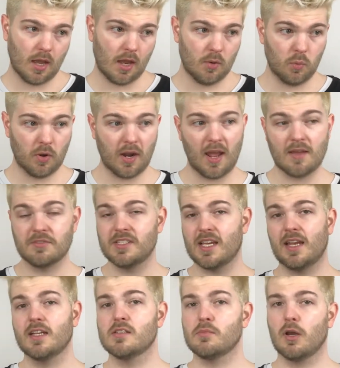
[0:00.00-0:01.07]
and what I have
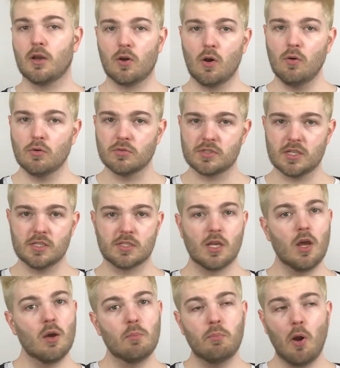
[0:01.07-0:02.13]
set as my goals is
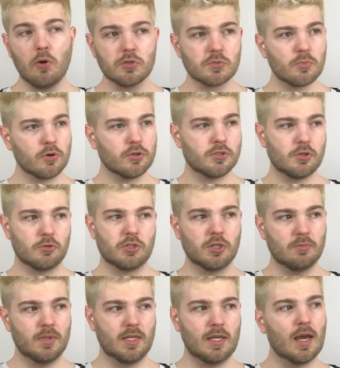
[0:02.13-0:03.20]
post more on
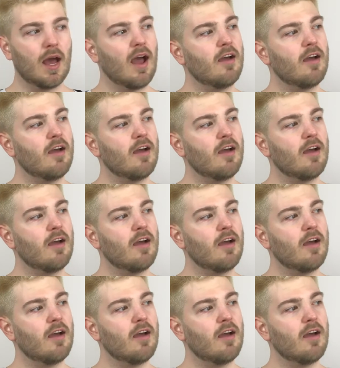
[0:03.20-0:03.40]
social media.